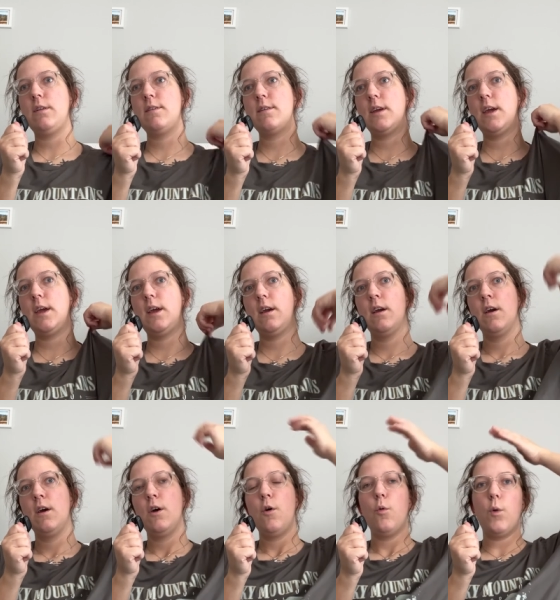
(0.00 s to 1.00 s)
seeing
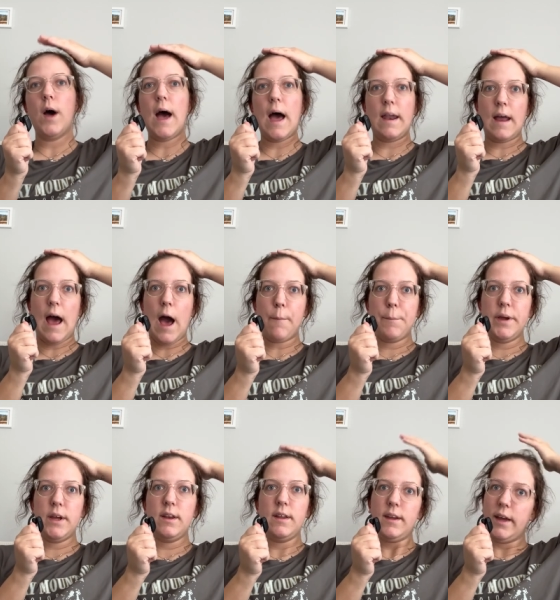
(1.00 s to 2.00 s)
what had happened.